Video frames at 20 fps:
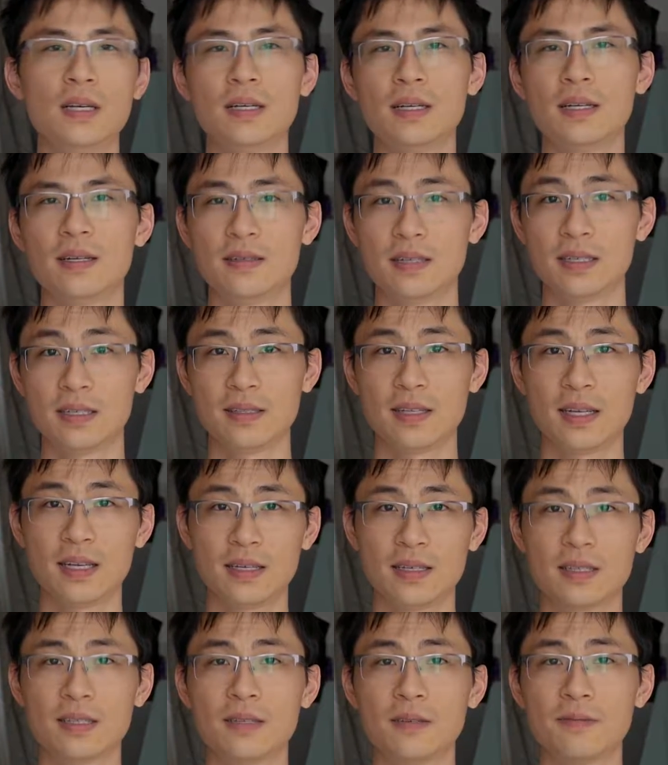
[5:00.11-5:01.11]
in the
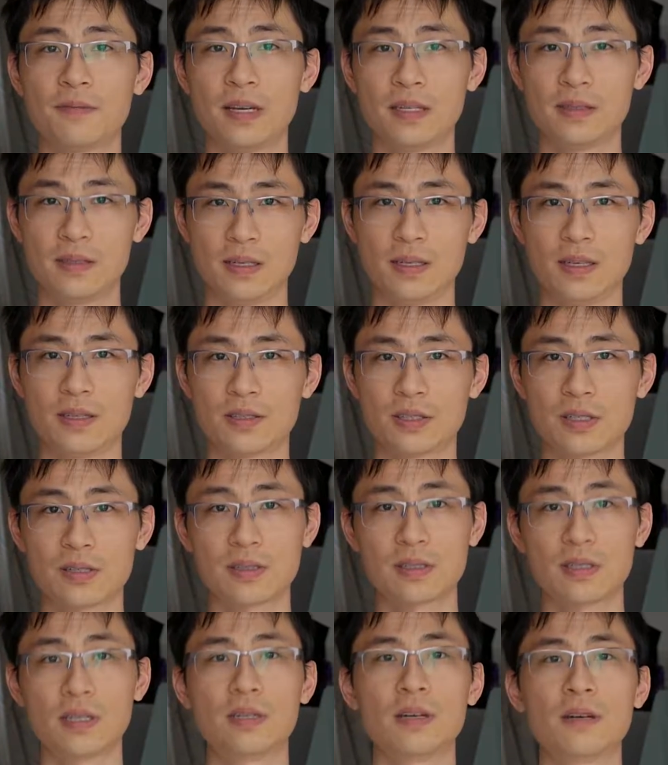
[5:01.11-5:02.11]
negative ideas
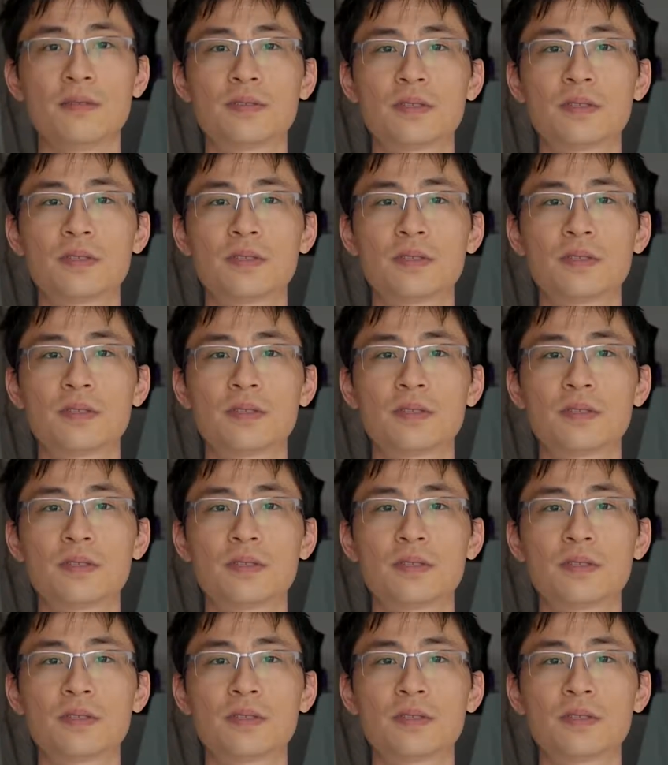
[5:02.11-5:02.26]
instead of